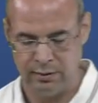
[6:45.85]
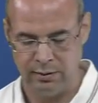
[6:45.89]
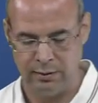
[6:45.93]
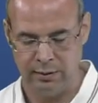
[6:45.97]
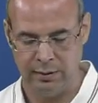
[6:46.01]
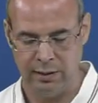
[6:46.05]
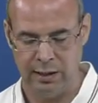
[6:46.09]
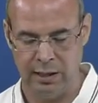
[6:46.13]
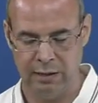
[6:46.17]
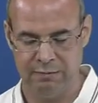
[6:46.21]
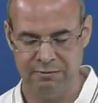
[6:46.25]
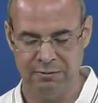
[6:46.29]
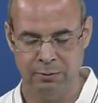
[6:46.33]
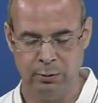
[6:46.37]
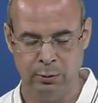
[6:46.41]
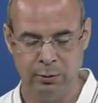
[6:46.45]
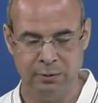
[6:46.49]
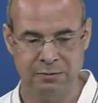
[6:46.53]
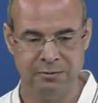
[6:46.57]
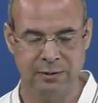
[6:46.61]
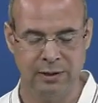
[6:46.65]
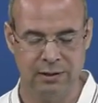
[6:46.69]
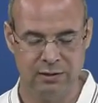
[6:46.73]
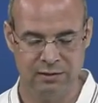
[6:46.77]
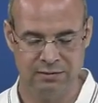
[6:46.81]
have your
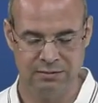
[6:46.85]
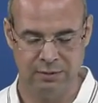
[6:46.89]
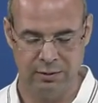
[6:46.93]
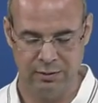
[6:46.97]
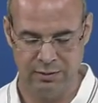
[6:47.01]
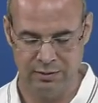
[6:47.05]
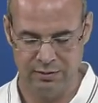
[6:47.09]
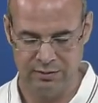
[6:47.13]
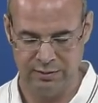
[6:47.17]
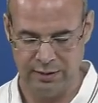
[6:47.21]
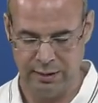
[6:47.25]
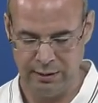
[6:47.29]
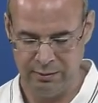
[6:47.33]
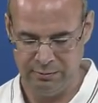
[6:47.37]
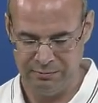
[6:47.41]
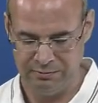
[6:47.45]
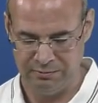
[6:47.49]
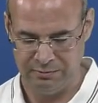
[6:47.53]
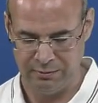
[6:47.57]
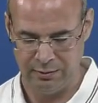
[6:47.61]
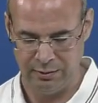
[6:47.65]
things for yourself.